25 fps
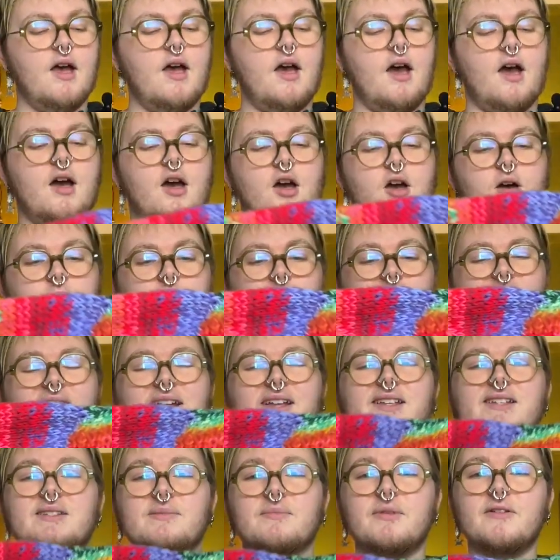
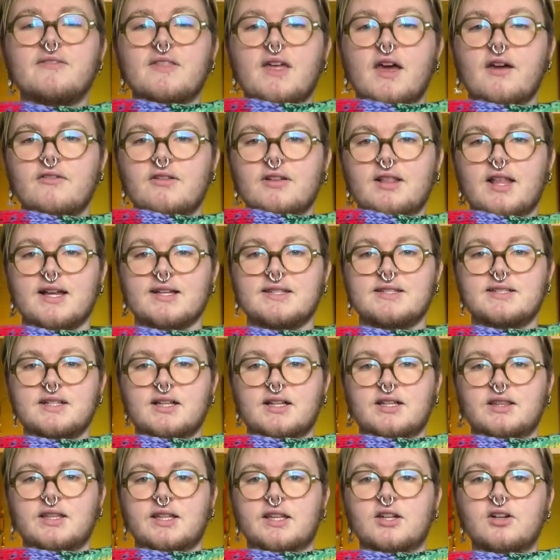Some of that relaxed
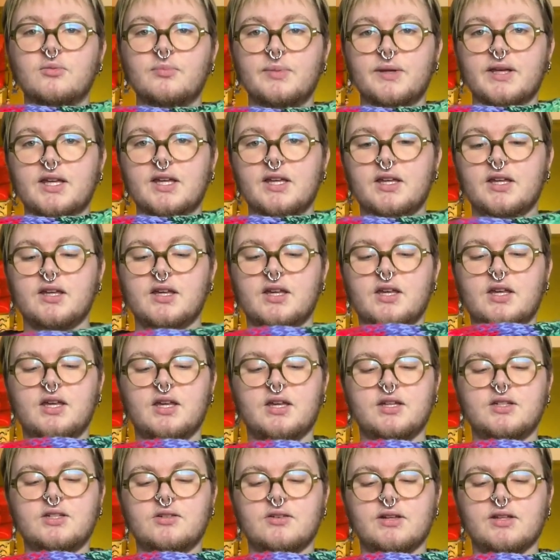a little bit
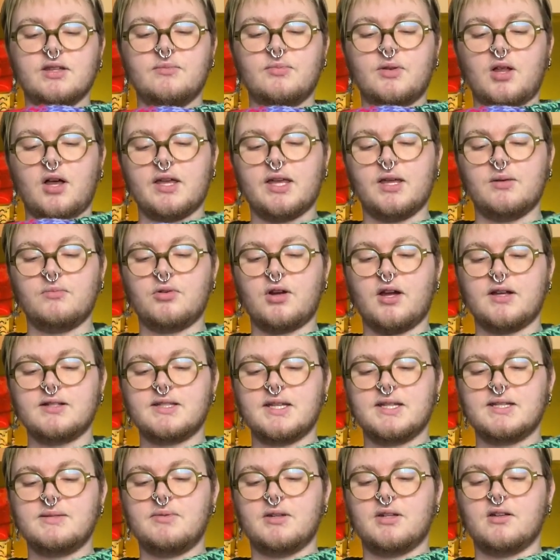during the blocking
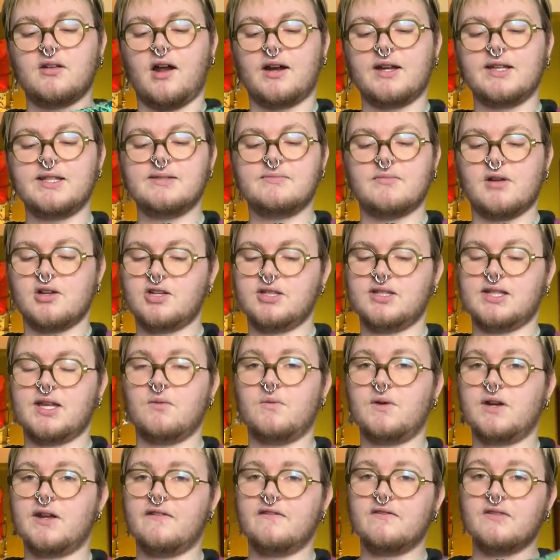process, but not as much as I
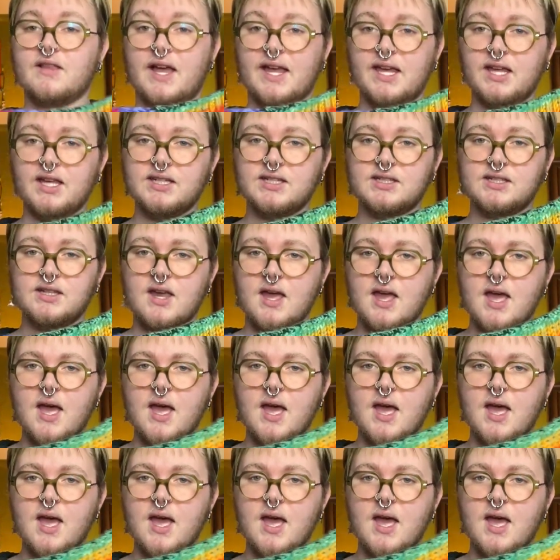would have liked.